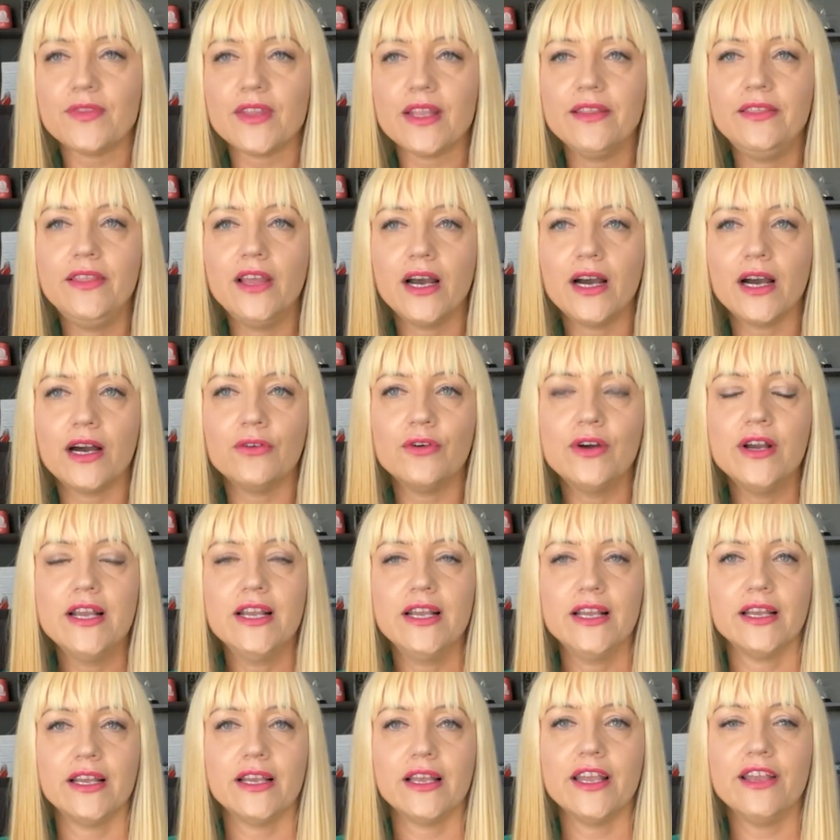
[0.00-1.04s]
Now,
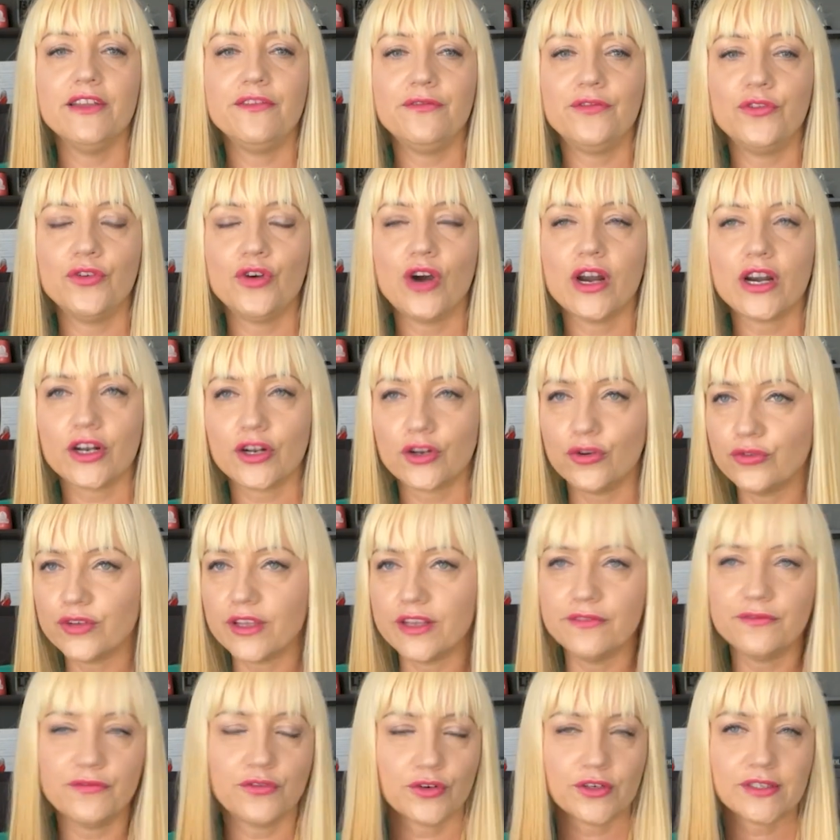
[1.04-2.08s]
if you are
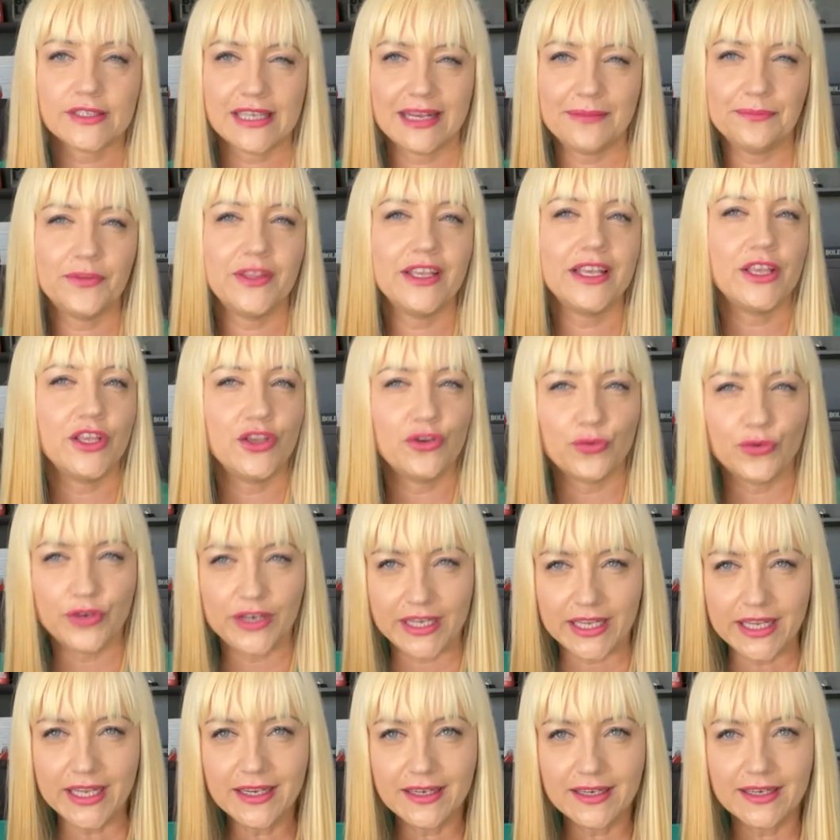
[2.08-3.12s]
looking for something
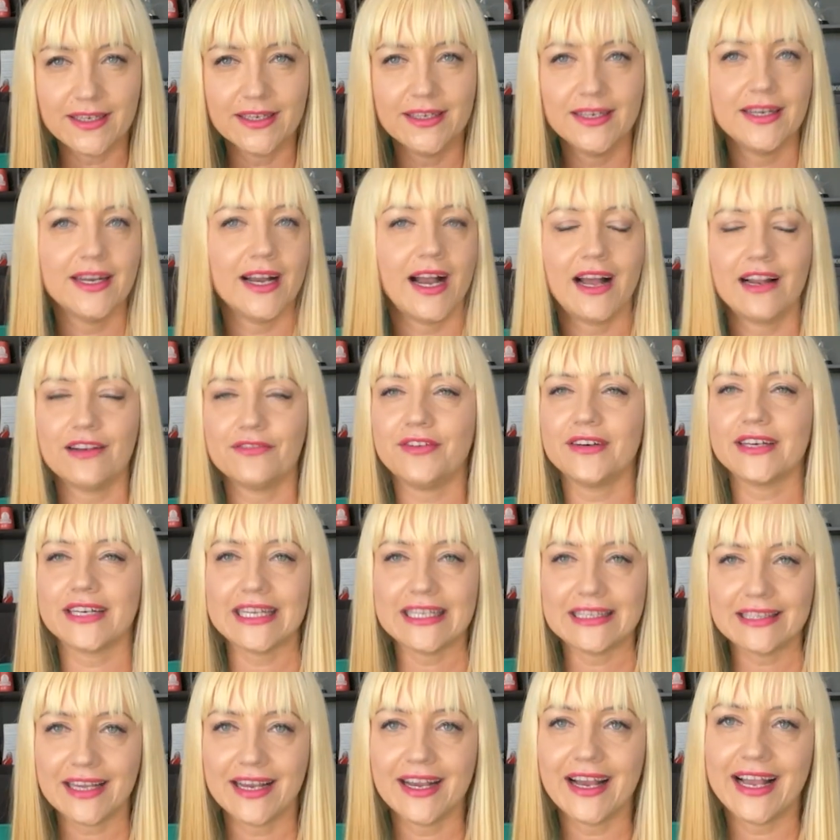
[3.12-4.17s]
unique,
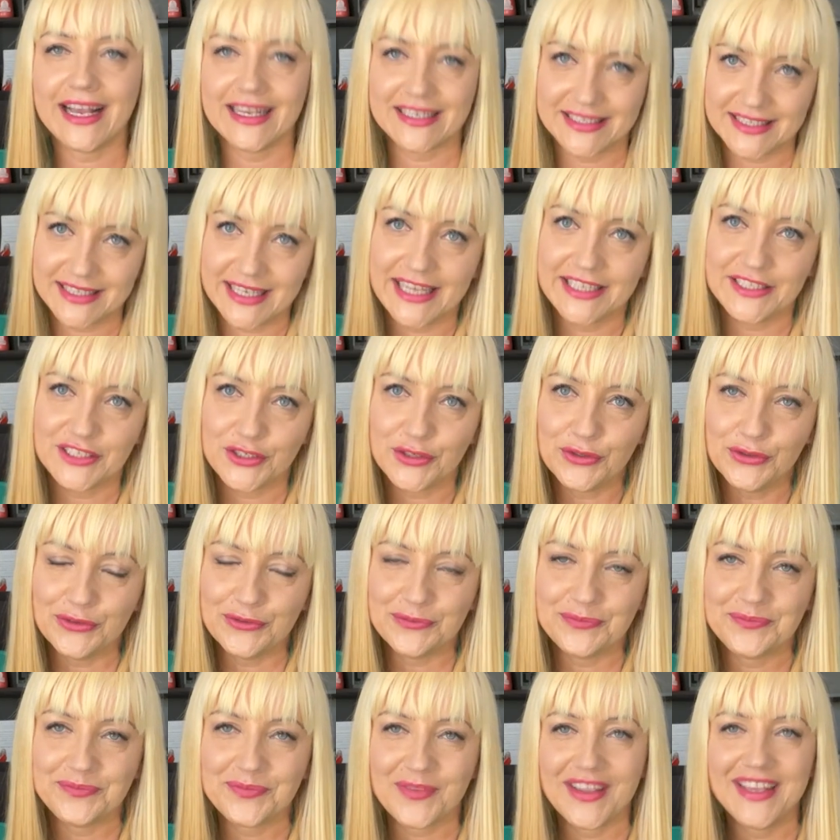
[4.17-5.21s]
Alpharetta has that too.